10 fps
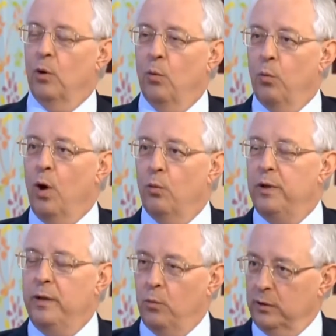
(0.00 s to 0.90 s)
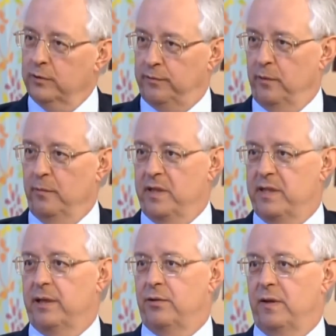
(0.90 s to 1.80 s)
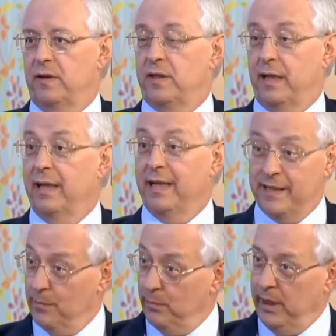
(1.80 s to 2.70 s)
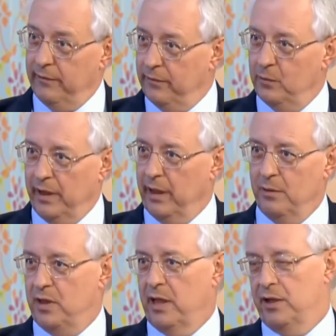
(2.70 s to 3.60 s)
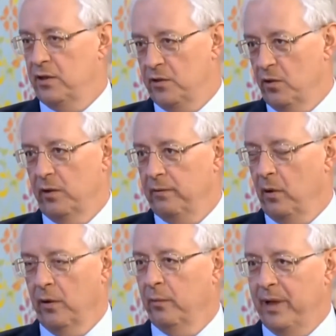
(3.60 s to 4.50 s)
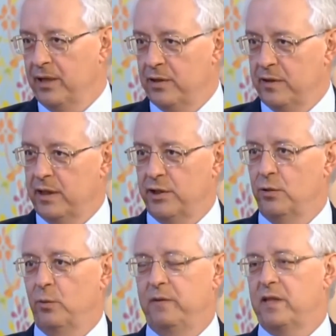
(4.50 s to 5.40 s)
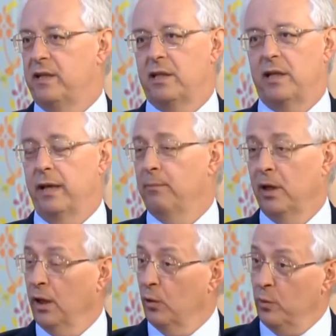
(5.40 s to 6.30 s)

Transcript: Well, what we want from the Secretary of State is some meaningful negotiations on the pensions issue. We've said to him,